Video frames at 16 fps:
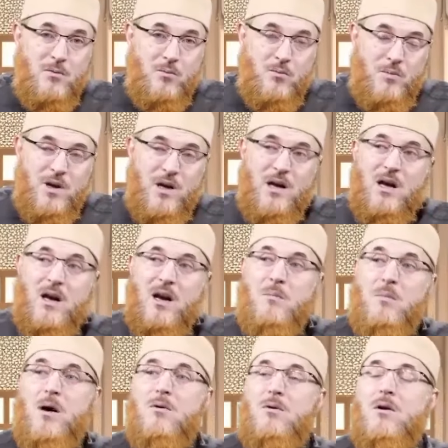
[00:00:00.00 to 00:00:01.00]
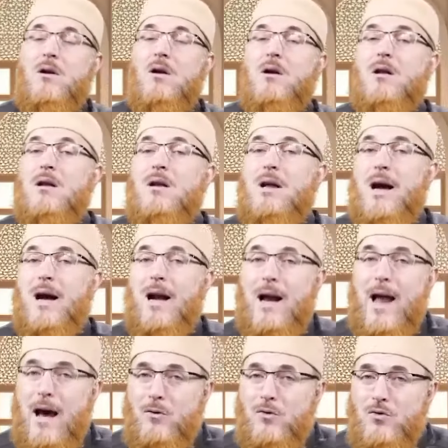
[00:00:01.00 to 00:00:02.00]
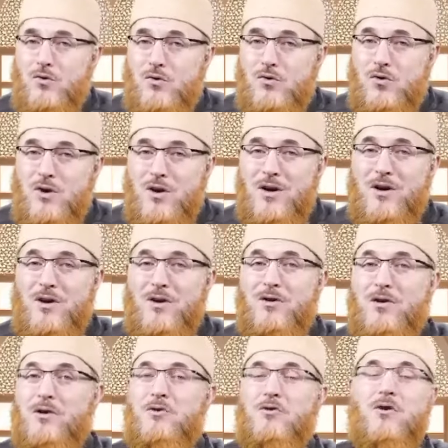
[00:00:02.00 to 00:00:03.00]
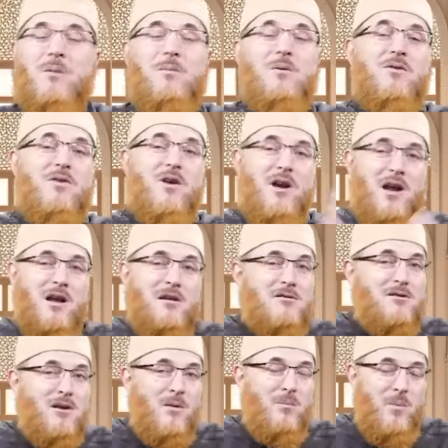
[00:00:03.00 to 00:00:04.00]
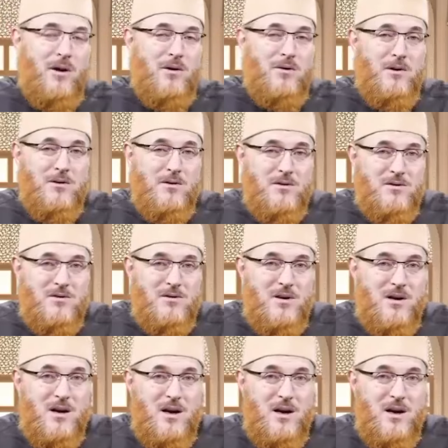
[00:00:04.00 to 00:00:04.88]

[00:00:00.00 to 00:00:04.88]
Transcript: bringing about the clouds, then dropping the rains in abundance,